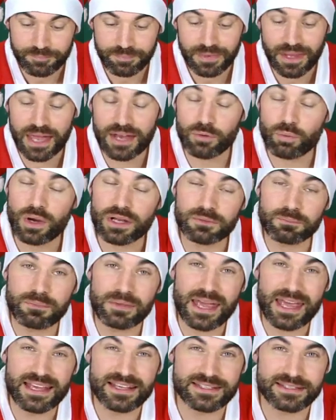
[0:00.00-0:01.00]
And what
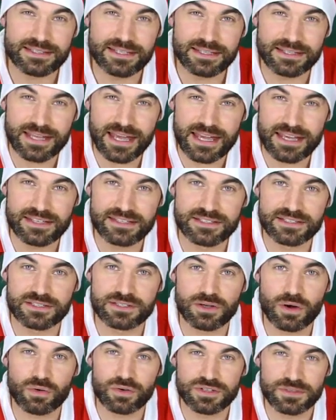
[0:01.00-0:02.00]
makes the taste
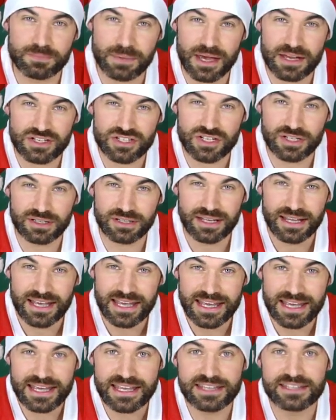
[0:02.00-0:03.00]
so special
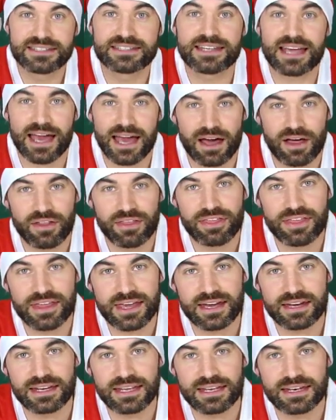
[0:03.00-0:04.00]
is the
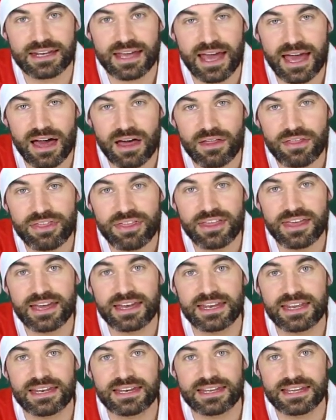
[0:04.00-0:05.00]
L-theanine.
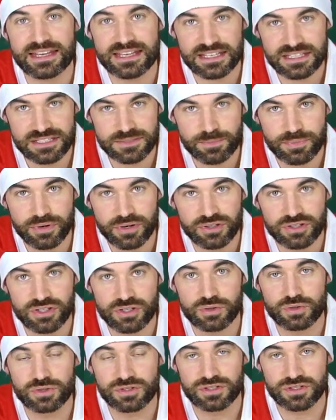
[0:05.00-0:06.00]
L-theanine is
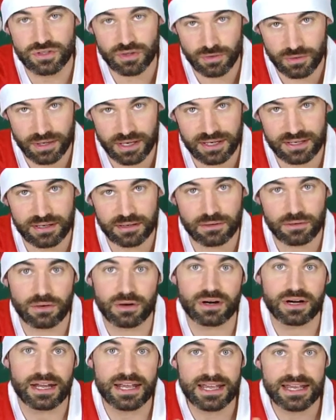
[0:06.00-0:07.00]
produced during,
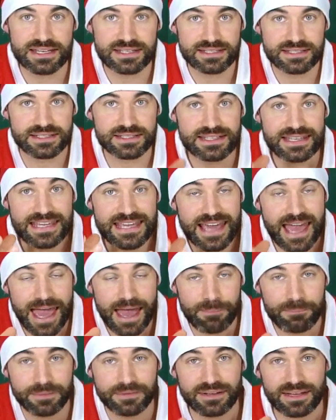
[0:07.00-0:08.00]
or is
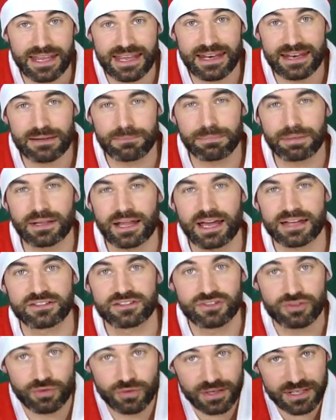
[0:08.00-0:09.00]
kept in the plant
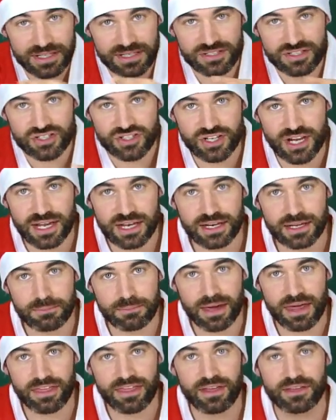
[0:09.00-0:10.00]
during this shading
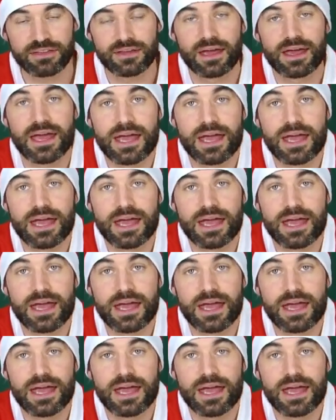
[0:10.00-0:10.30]
method.